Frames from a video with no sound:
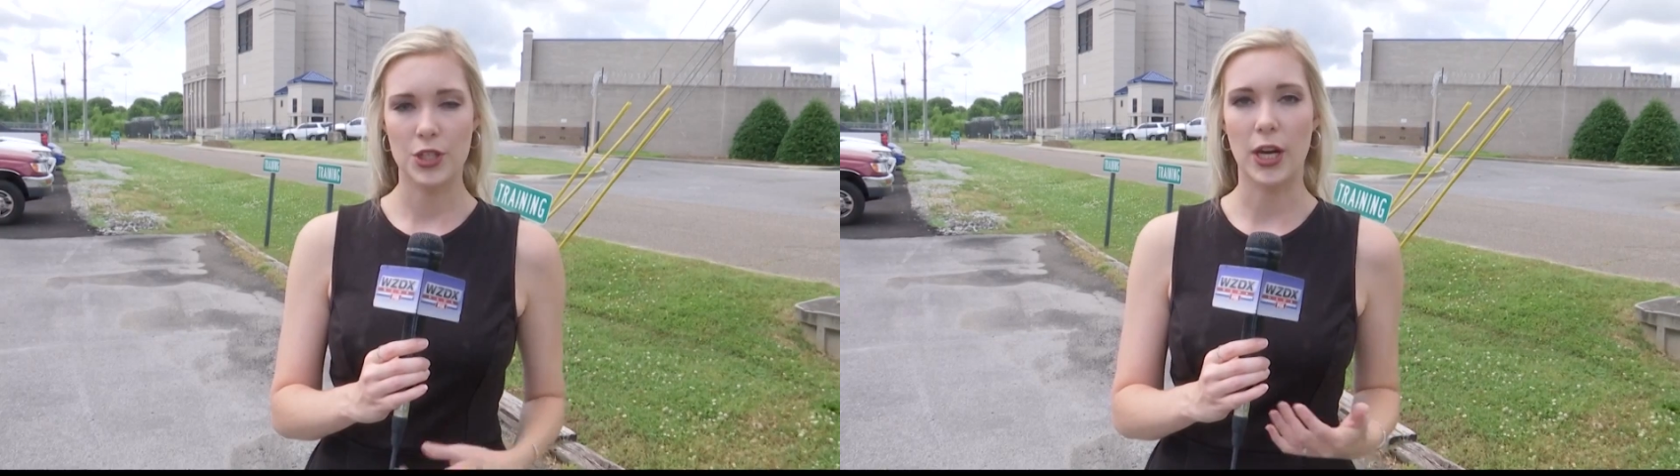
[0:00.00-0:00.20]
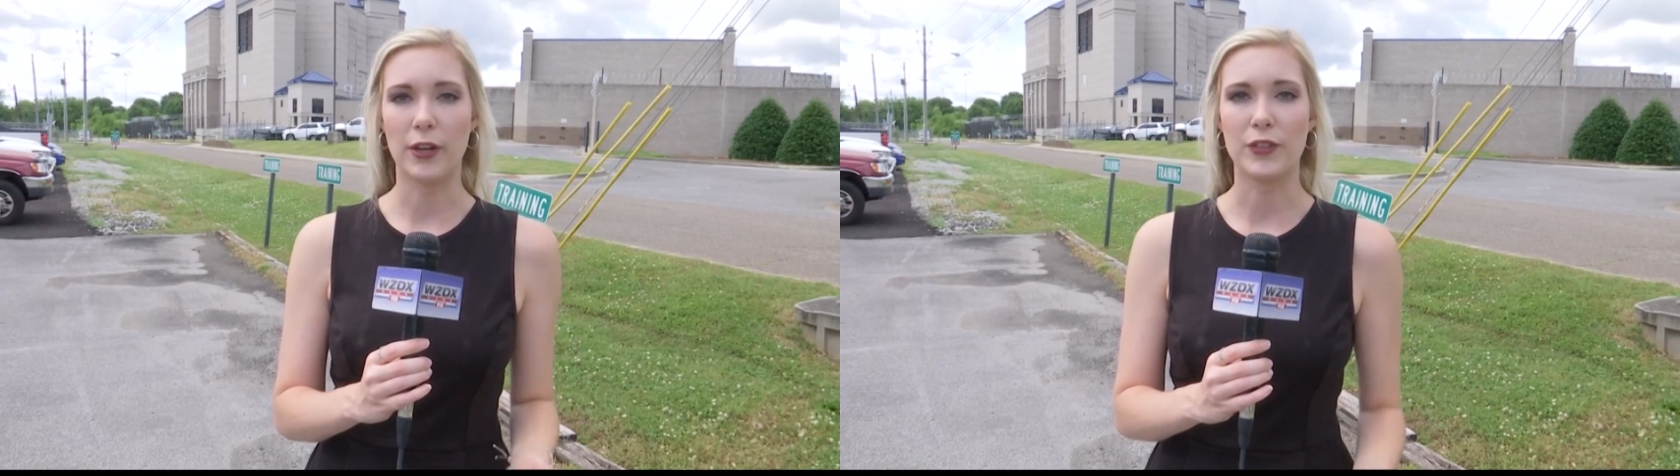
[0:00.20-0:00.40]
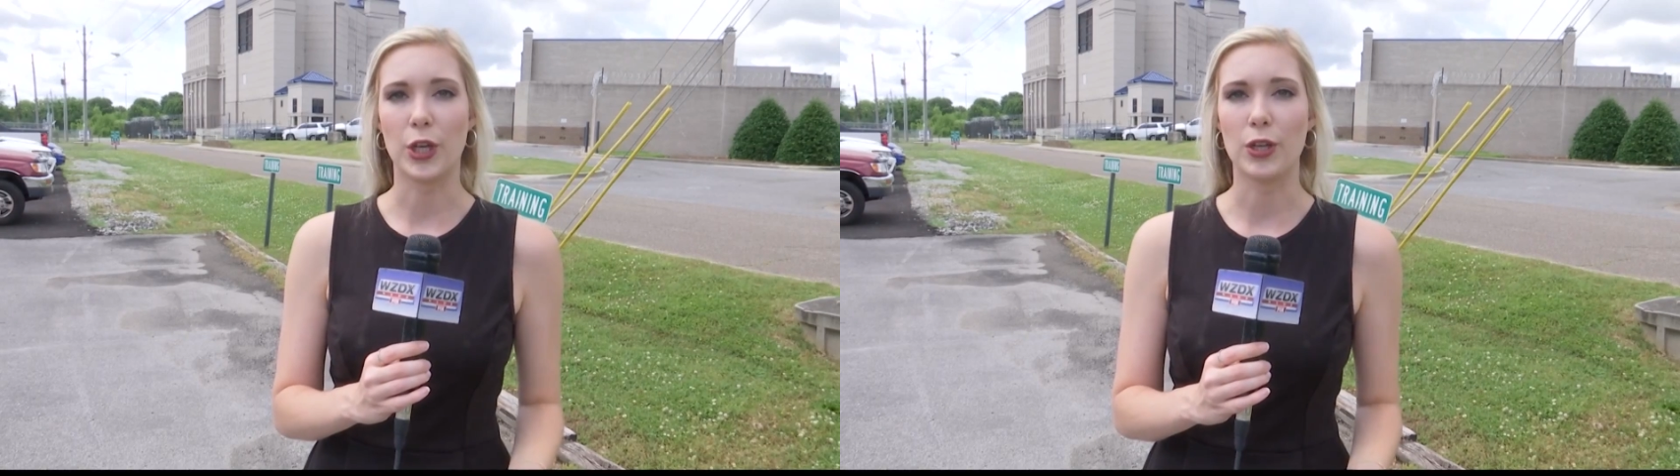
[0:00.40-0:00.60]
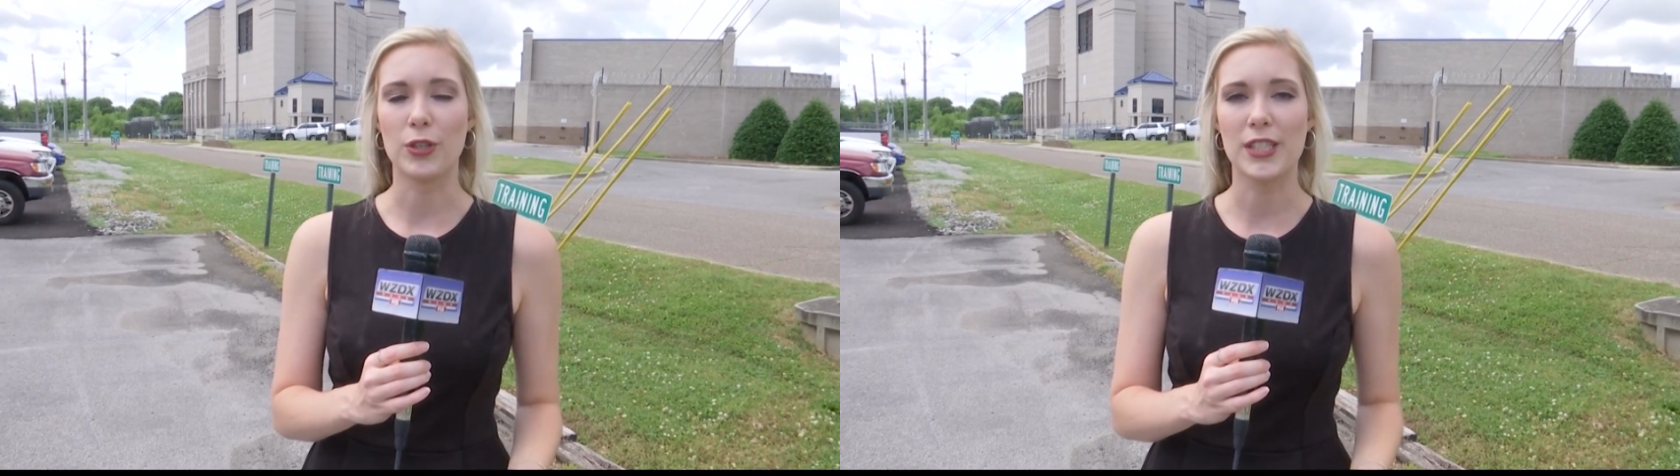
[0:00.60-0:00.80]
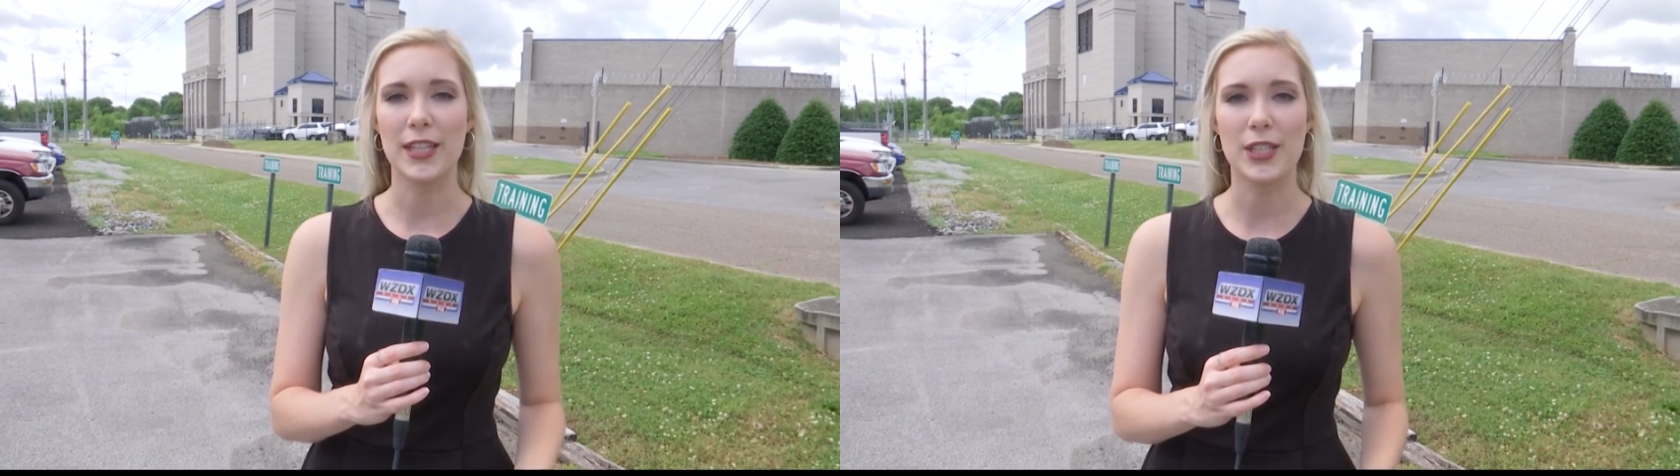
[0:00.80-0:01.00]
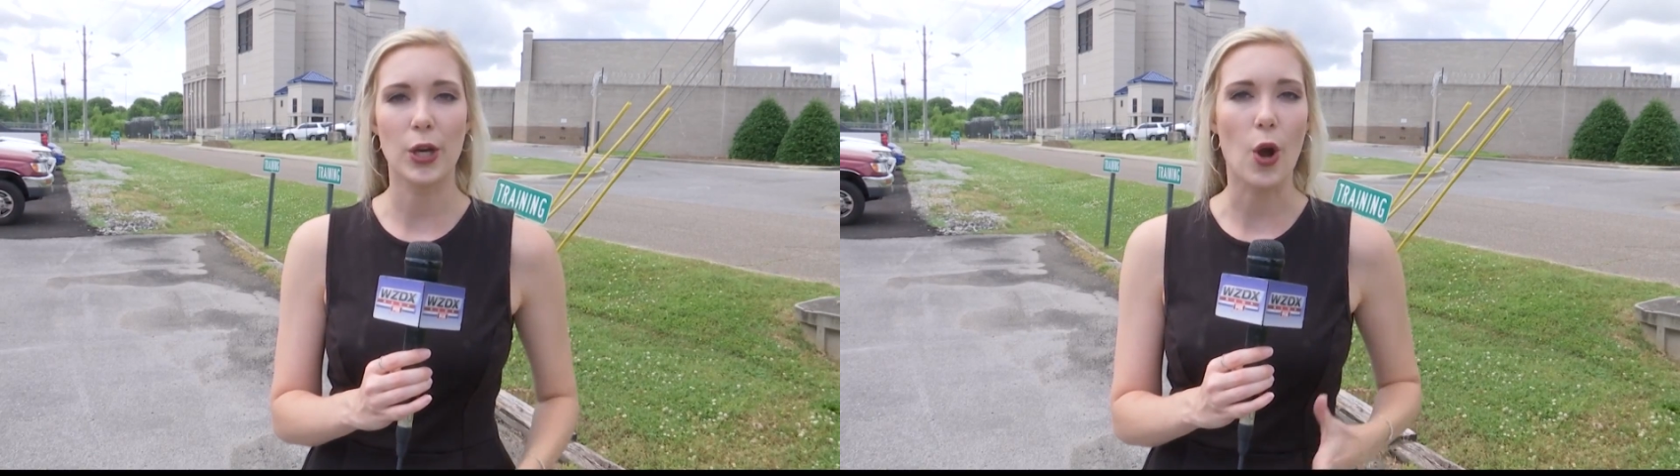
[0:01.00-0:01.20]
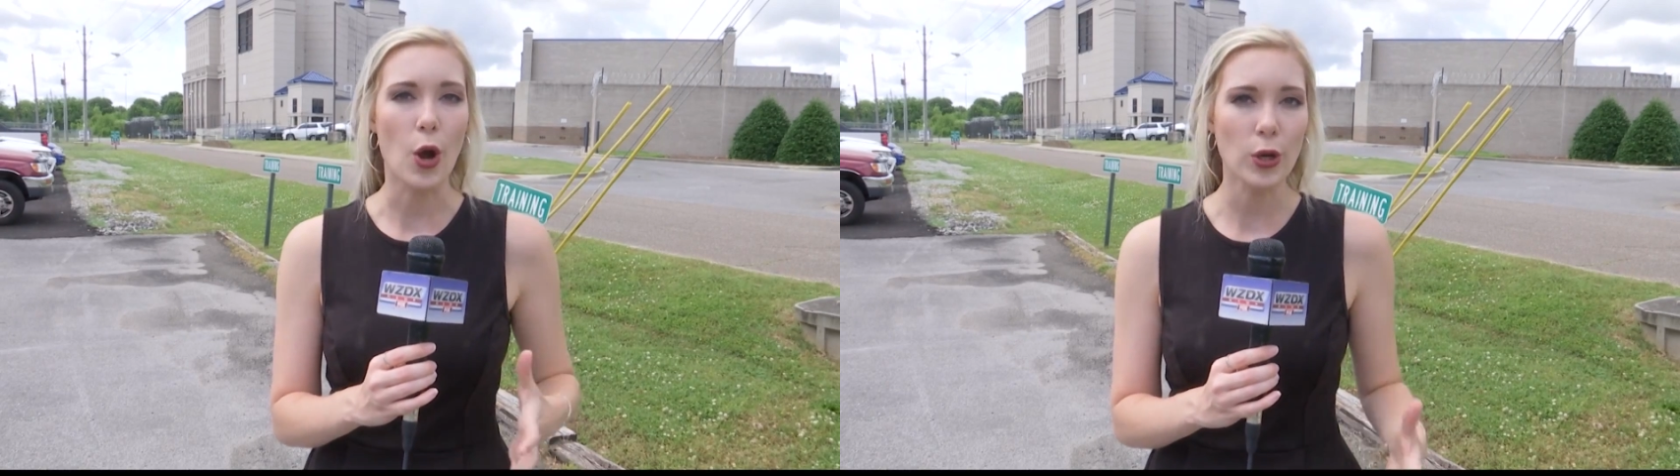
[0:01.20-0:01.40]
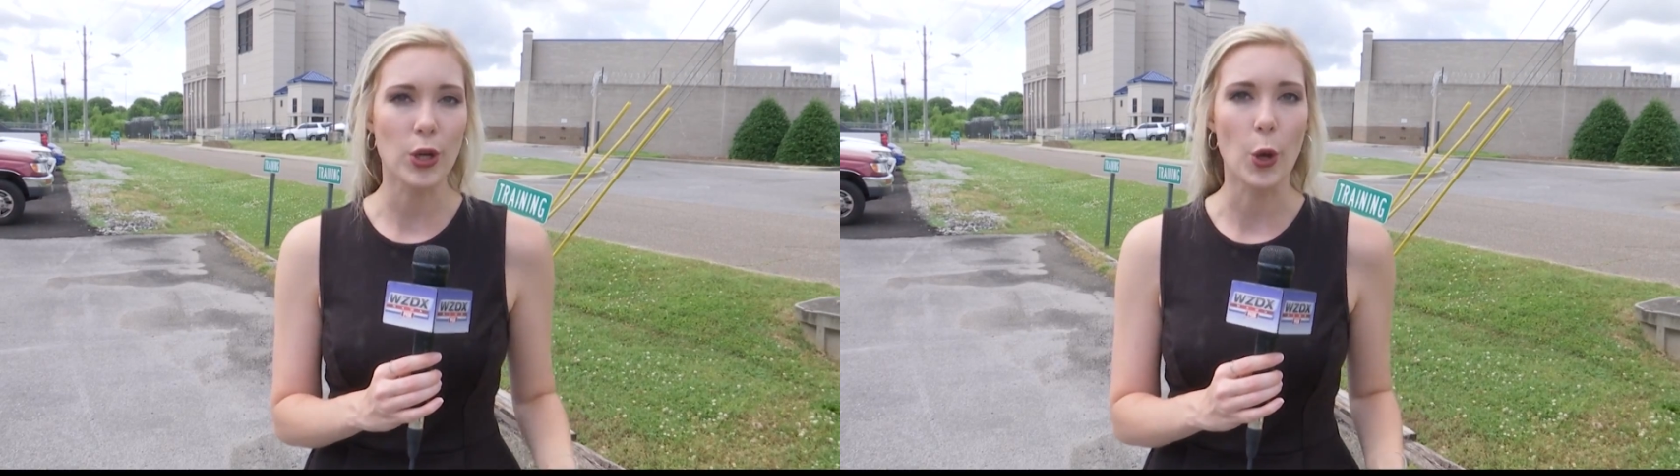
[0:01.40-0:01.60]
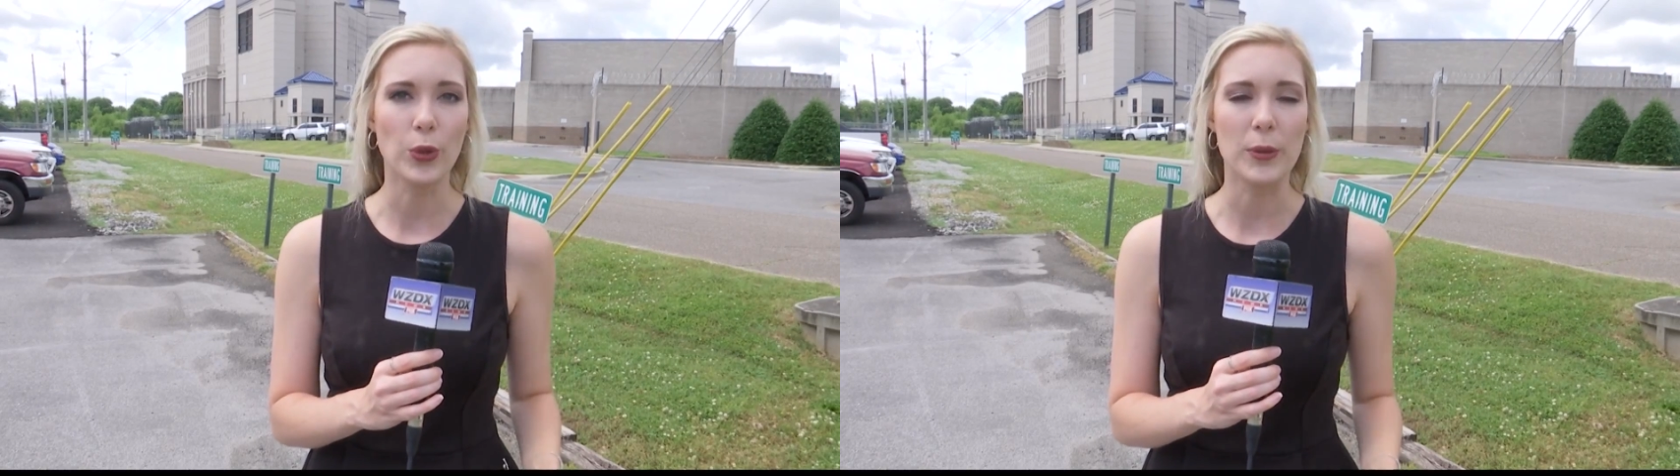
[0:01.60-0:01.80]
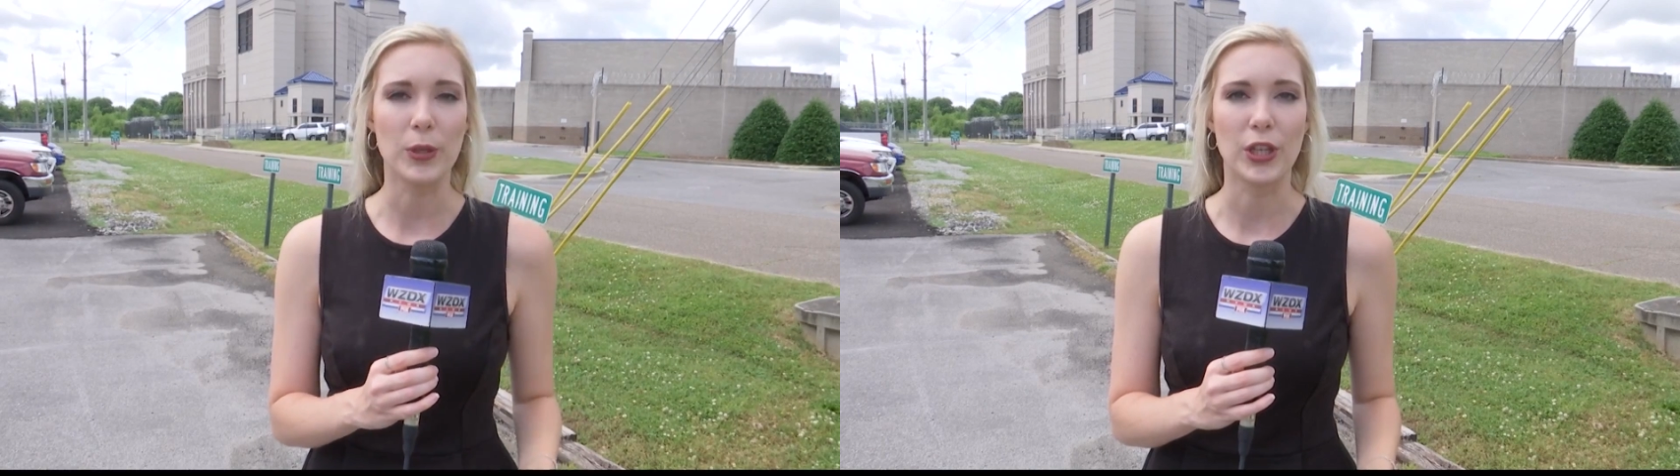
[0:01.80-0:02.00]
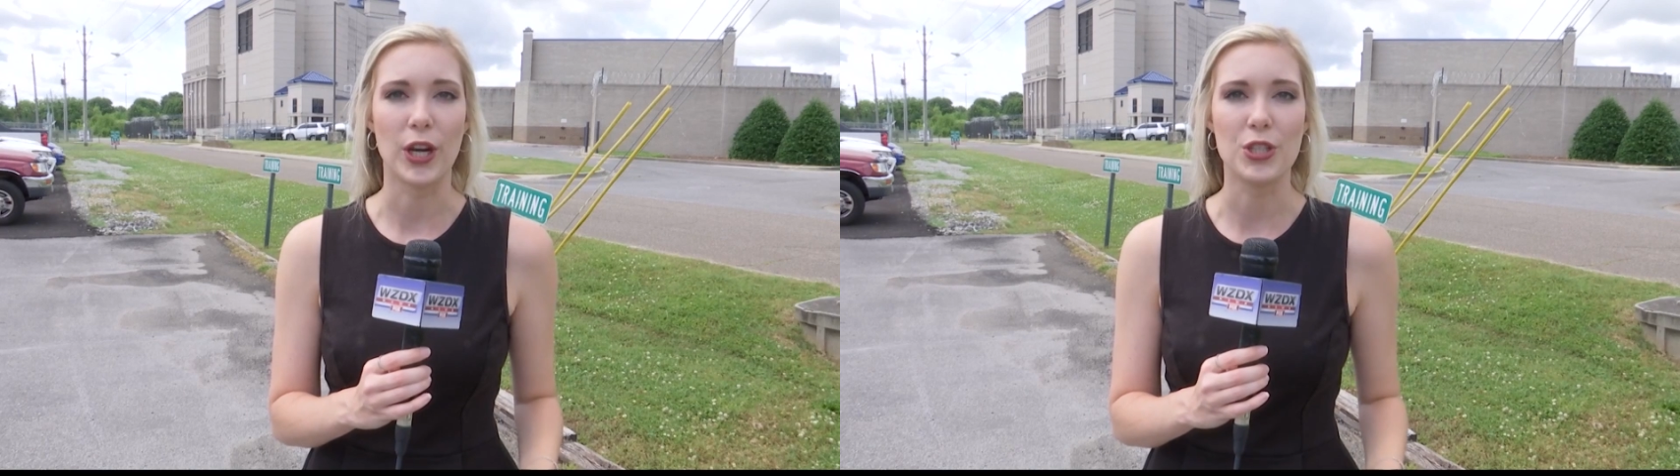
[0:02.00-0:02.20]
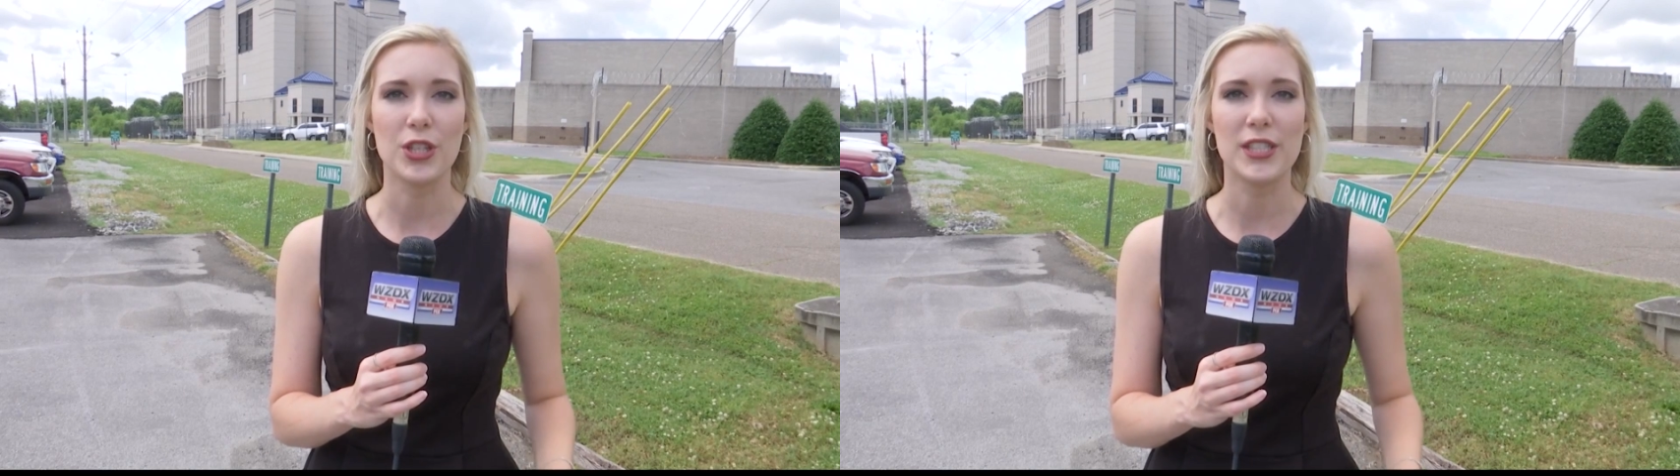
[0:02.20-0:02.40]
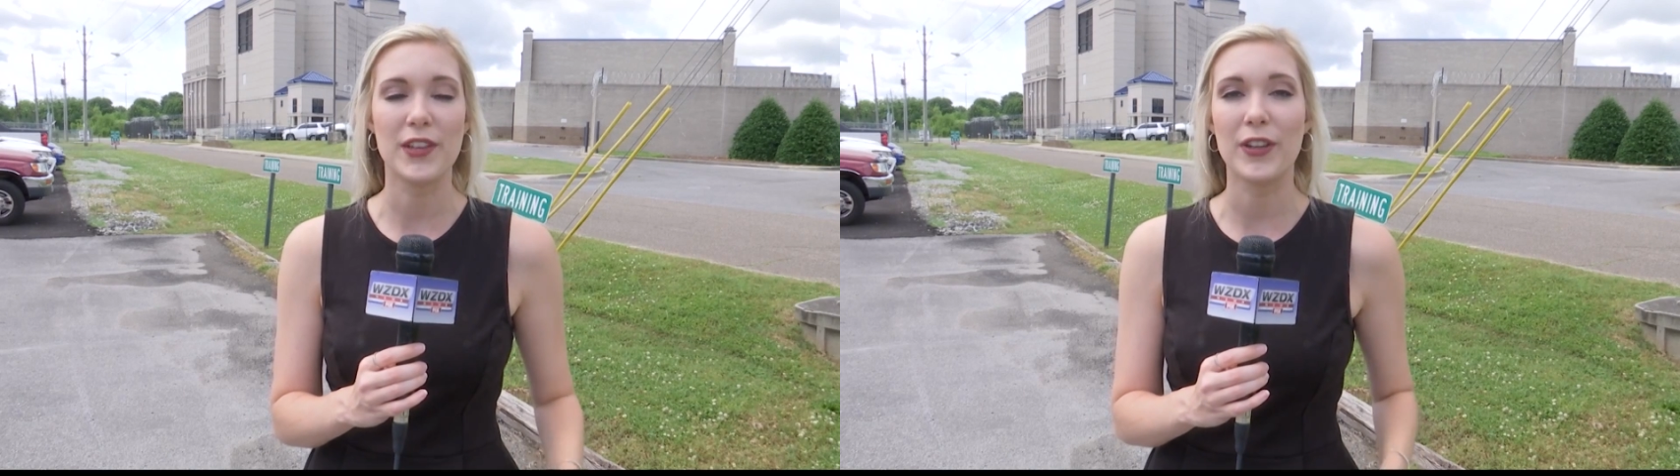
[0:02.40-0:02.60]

Sheriff Turner says there are no repercussions